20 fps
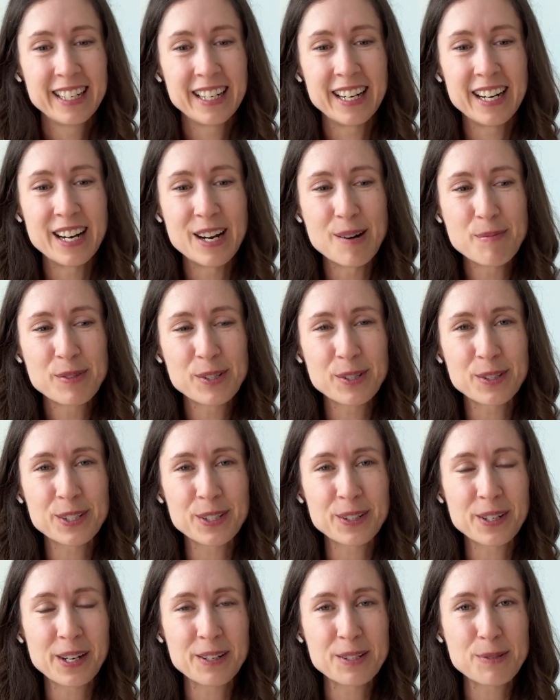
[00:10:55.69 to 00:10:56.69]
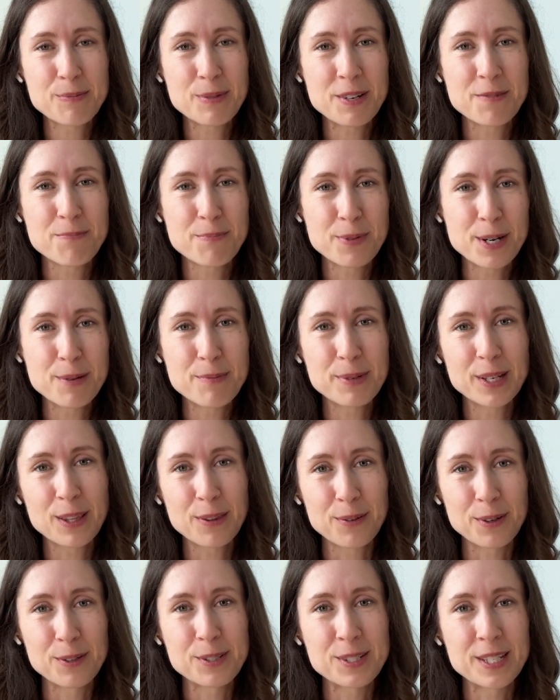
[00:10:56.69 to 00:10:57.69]
So it turned out to be a pretty big
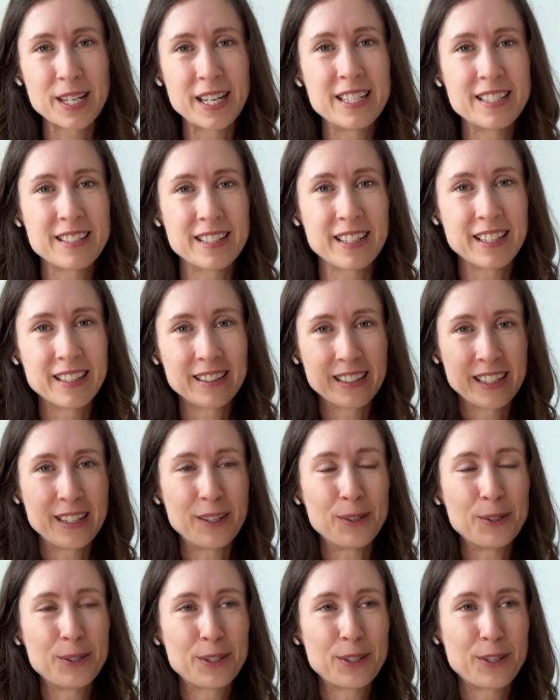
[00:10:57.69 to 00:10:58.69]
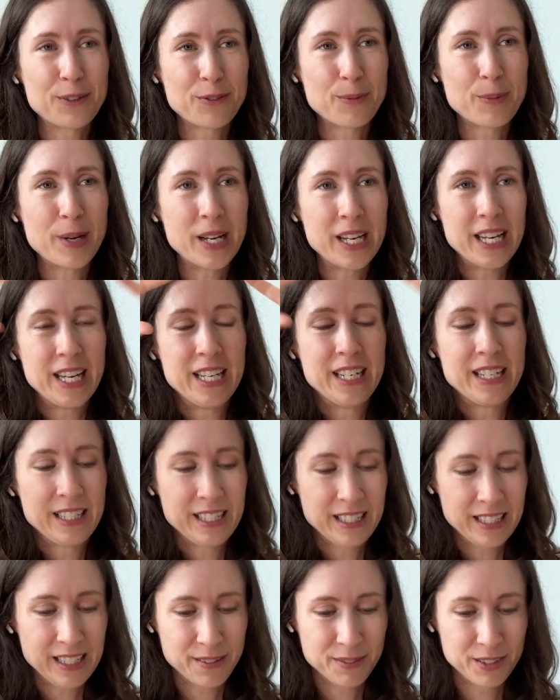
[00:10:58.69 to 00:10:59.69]
throw size. I can like hold it over my head and
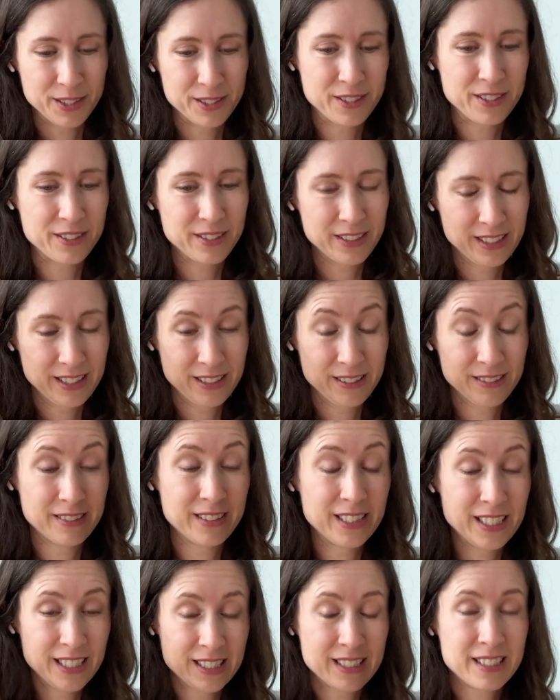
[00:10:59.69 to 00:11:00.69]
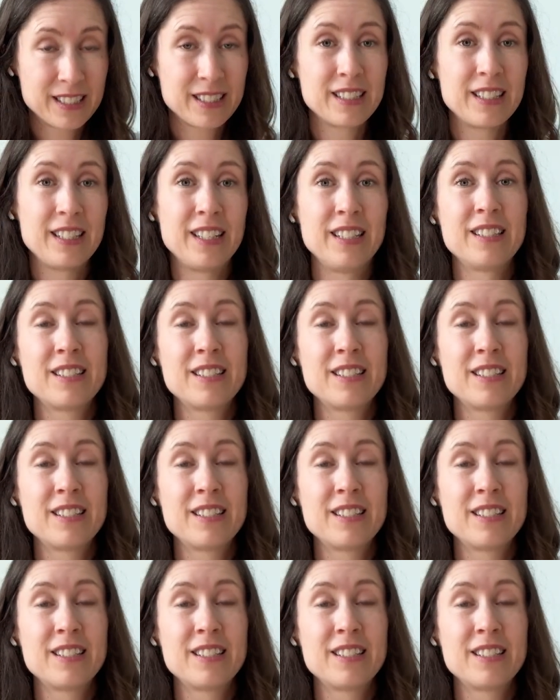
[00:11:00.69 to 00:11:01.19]
it covers, you know, it's